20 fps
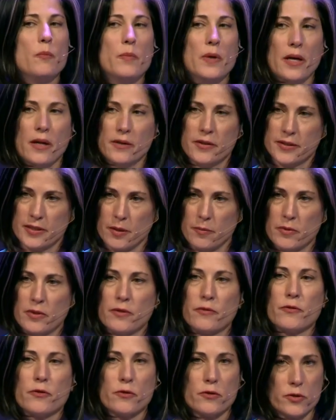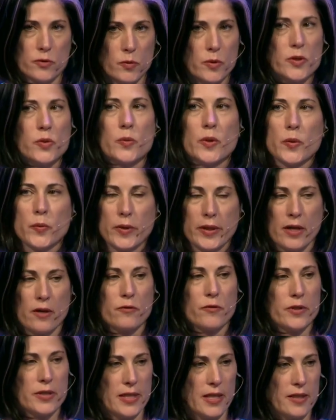but some of the first ones we went
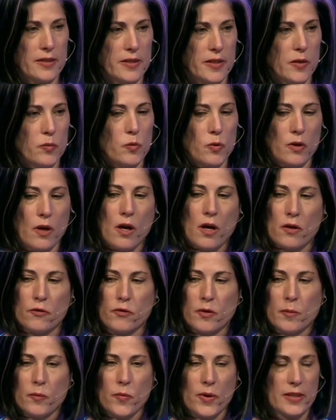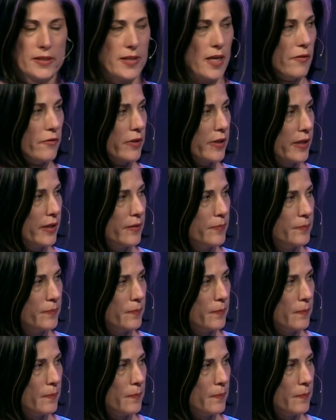out for testing were all from West Africa.